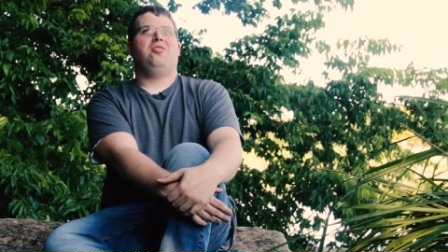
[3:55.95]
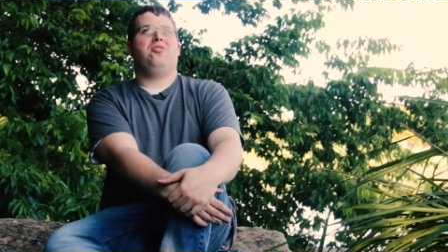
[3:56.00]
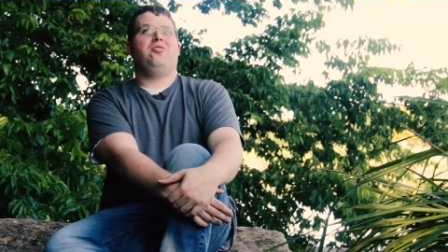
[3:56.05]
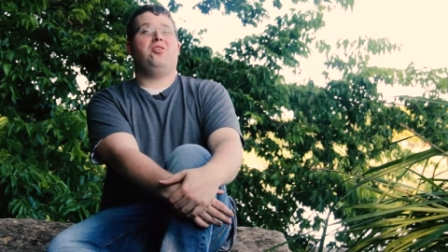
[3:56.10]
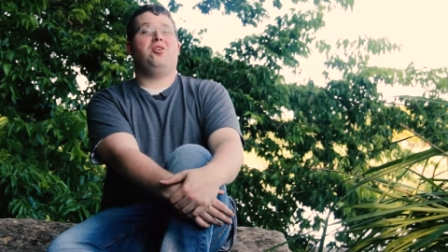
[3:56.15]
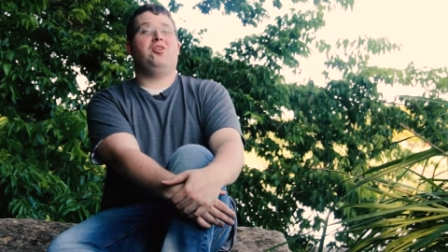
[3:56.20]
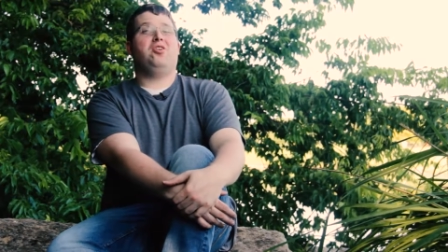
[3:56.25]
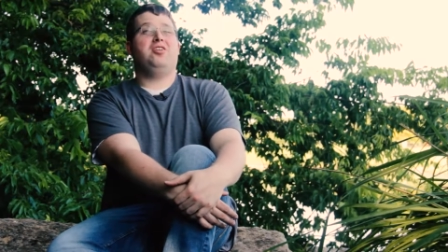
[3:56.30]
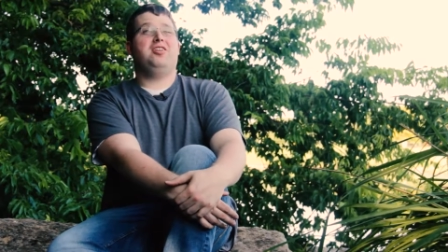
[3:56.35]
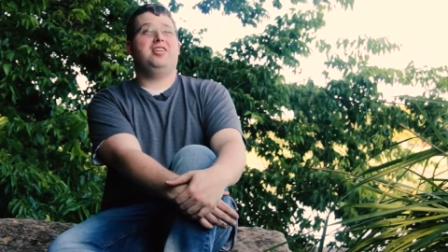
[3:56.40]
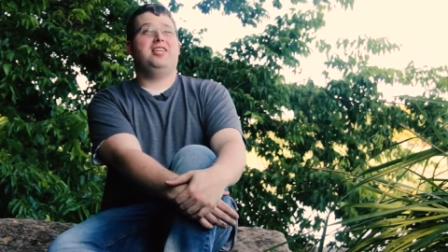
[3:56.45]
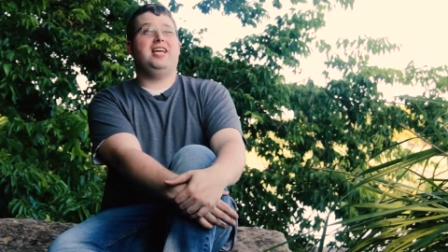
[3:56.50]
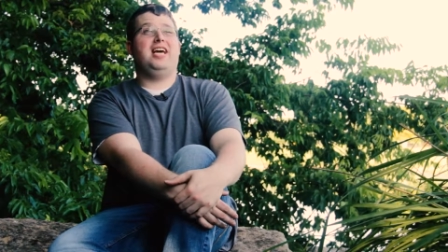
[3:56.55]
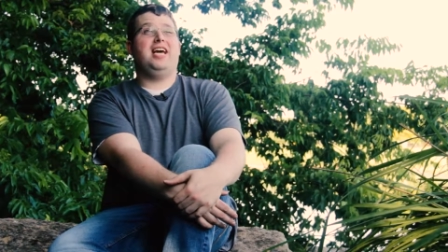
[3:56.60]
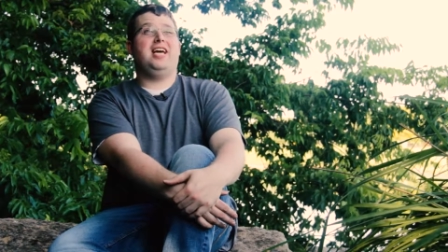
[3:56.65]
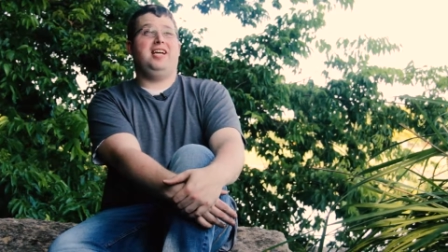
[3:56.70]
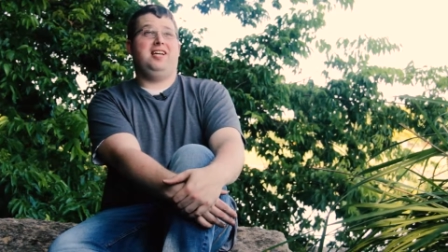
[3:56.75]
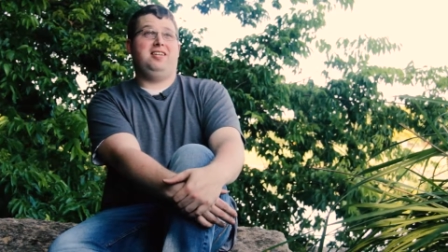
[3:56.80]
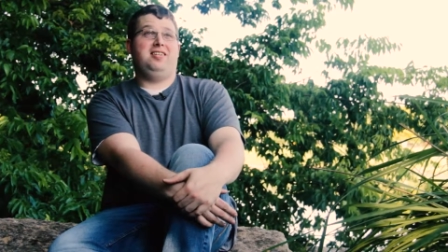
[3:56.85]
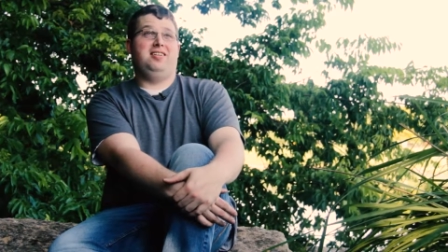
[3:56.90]
third
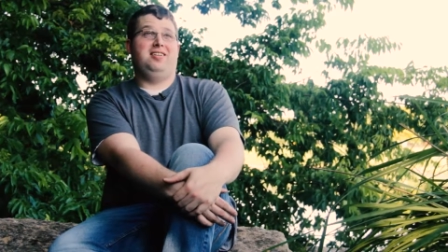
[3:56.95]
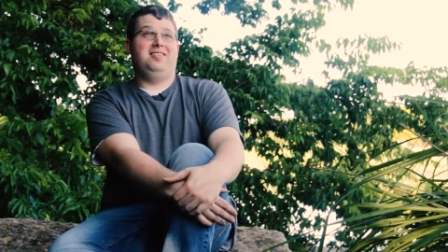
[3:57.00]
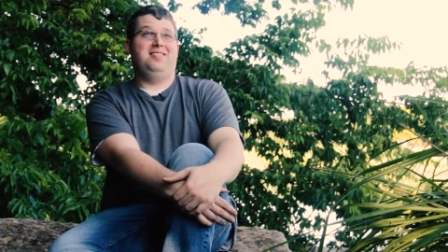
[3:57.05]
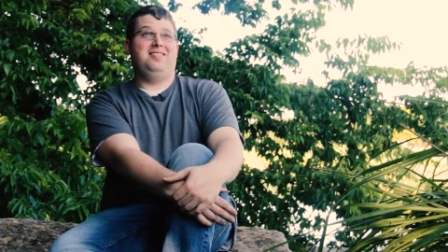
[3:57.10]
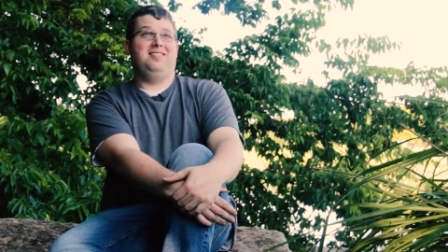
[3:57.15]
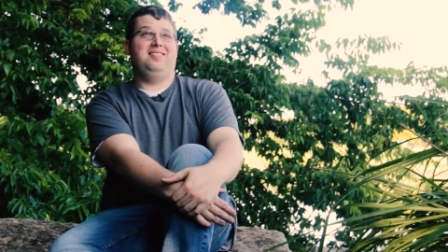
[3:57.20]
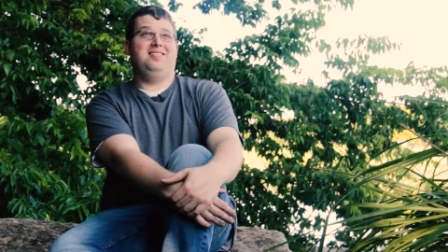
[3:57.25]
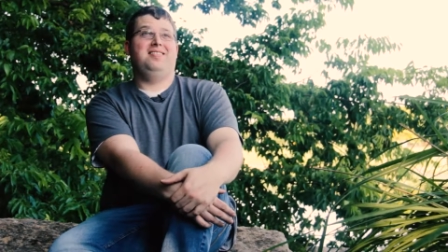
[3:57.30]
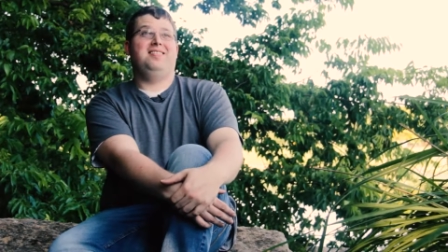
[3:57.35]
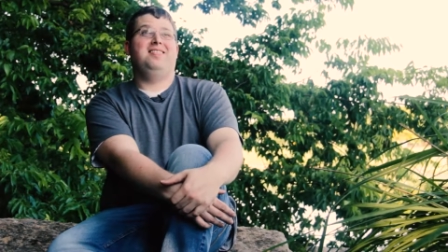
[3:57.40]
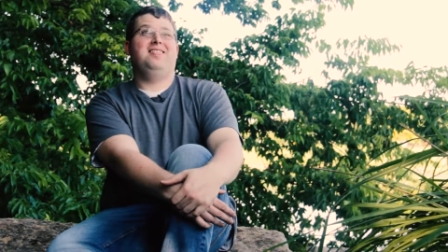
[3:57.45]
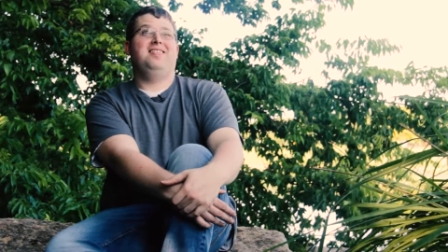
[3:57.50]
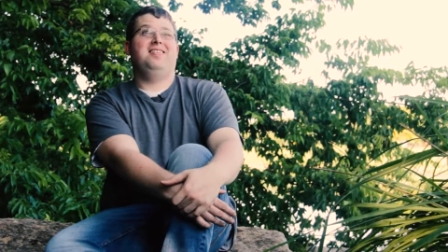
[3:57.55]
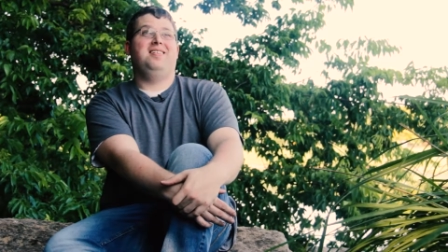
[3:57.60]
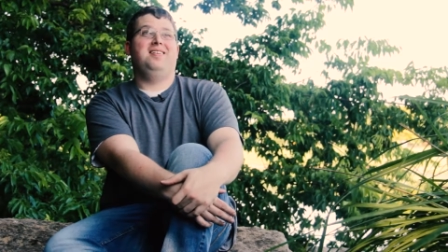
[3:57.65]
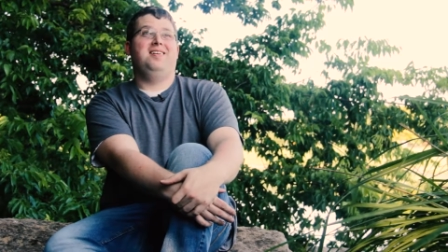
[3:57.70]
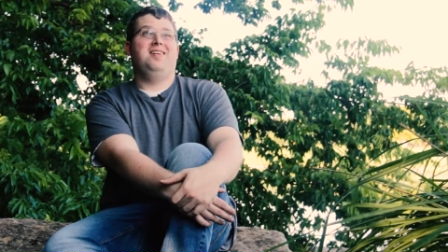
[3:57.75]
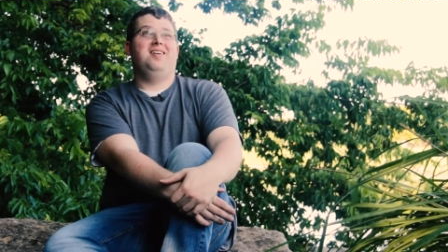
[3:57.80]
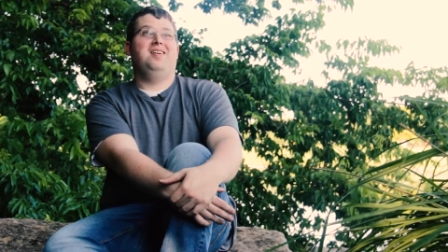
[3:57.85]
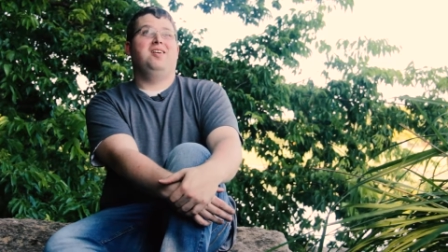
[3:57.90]
date,
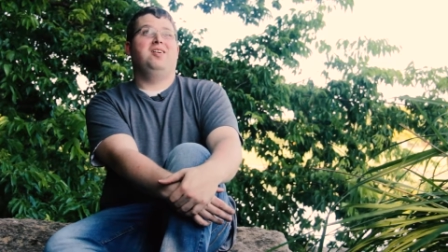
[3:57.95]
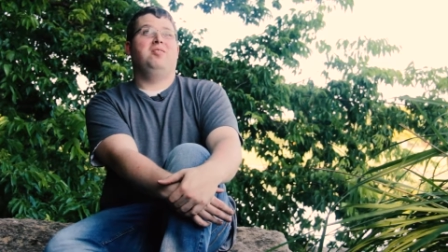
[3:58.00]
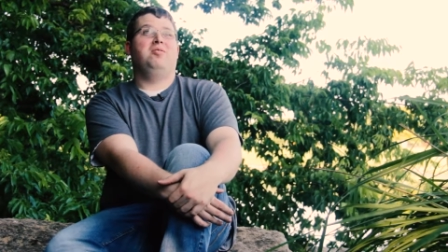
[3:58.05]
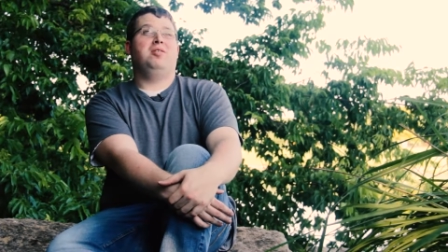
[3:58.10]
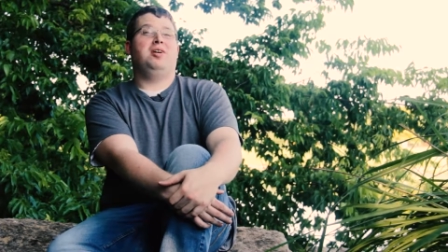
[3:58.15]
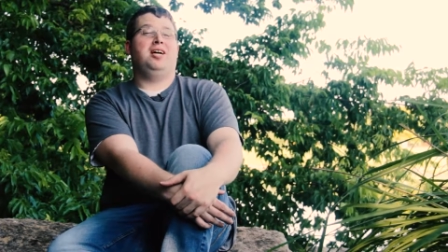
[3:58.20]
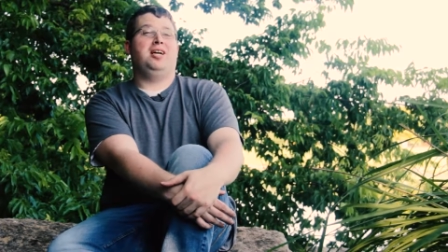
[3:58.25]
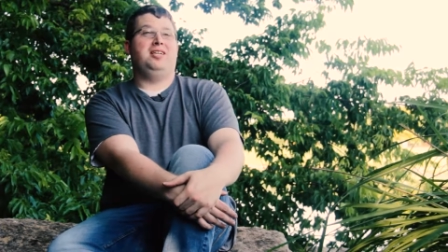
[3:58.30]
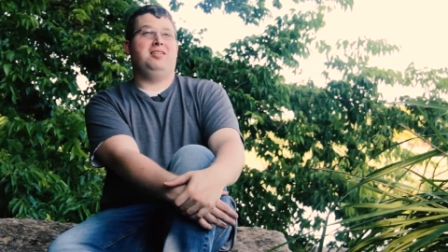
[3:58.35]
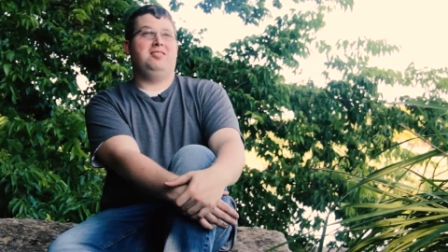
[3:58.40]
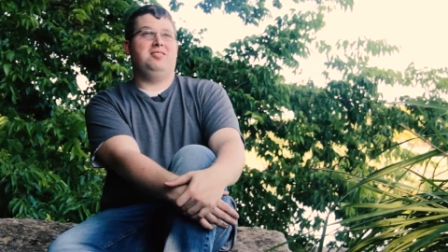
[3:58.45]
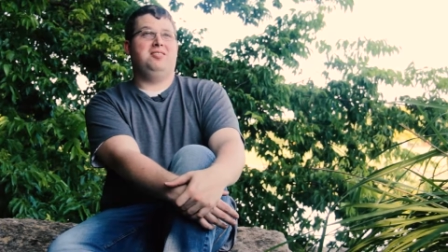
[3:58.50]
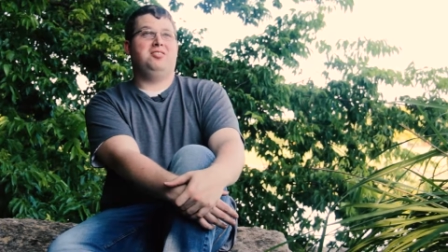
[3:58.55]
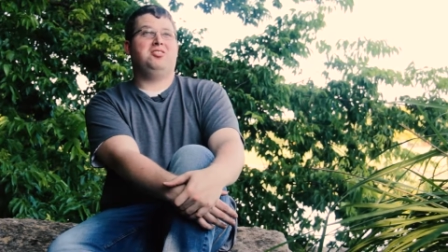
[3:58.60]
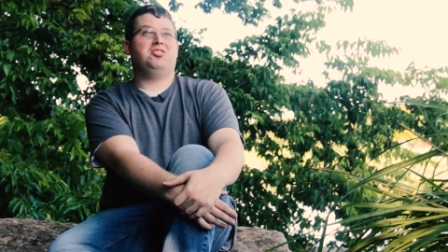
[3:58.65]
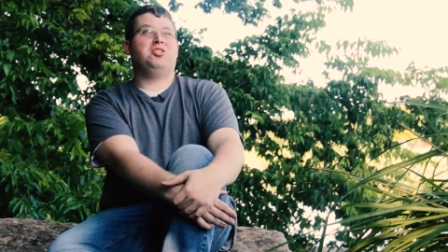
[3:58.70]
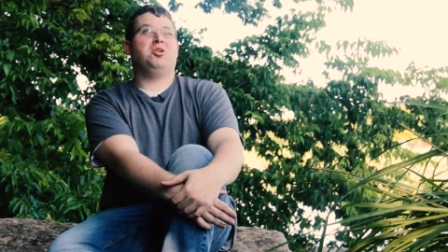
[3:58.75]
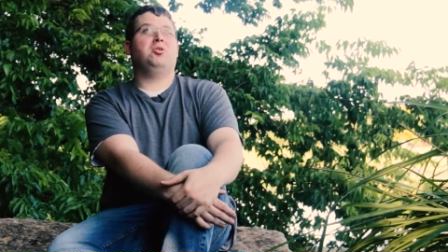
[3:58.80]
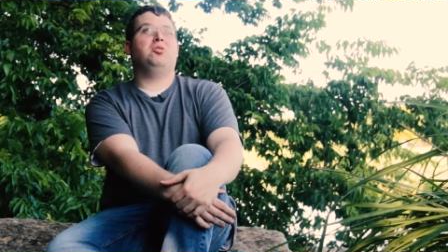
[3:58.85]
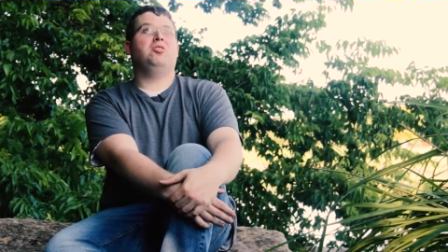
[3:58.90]
when I
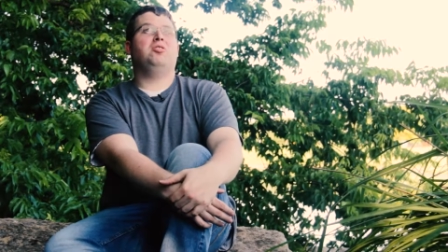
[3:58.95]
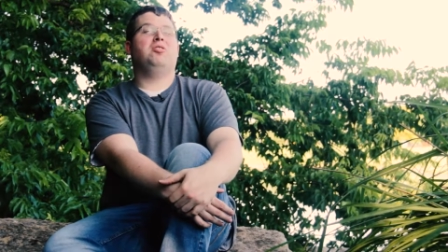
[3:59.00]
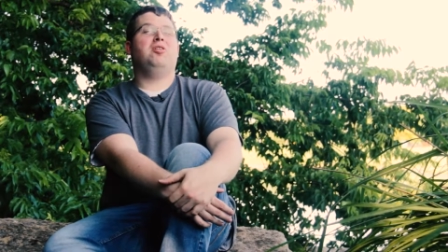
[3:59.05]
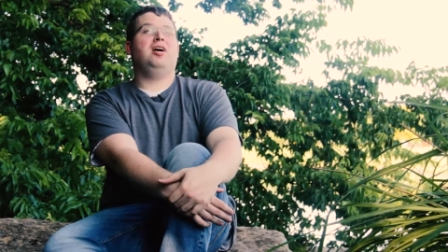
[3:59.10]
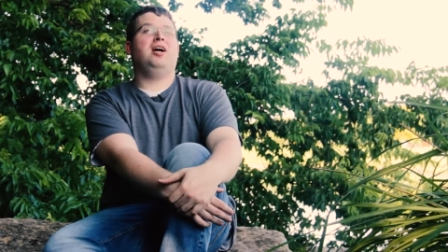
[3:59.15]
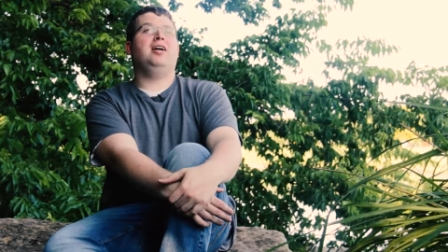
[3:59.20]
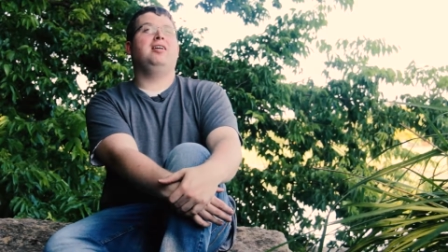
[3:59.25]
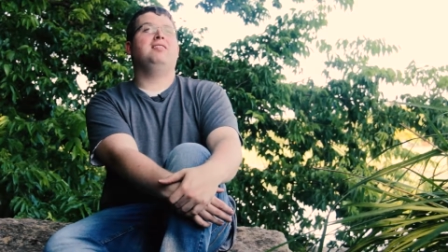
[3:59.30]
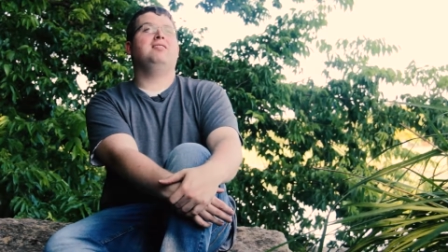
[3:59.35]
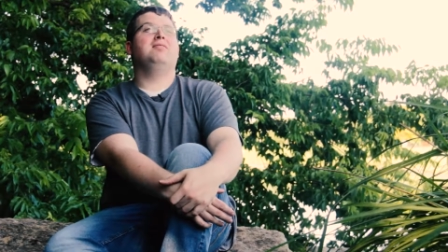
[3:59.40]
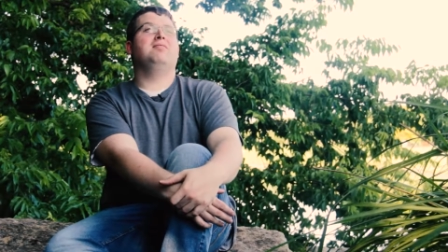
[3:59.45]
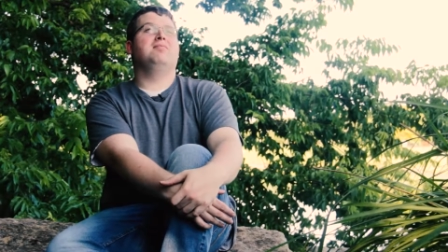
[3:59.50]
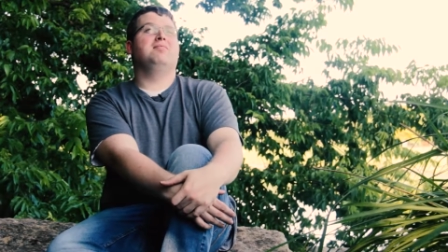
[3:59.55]
told her